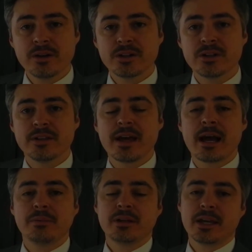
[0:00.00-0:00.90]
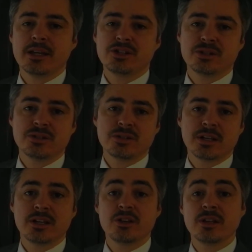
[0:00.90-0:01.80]
you need the applications,
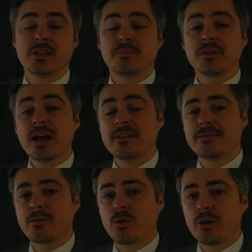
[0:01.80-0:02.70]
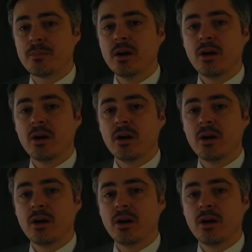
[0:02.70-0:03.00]
and you need the platform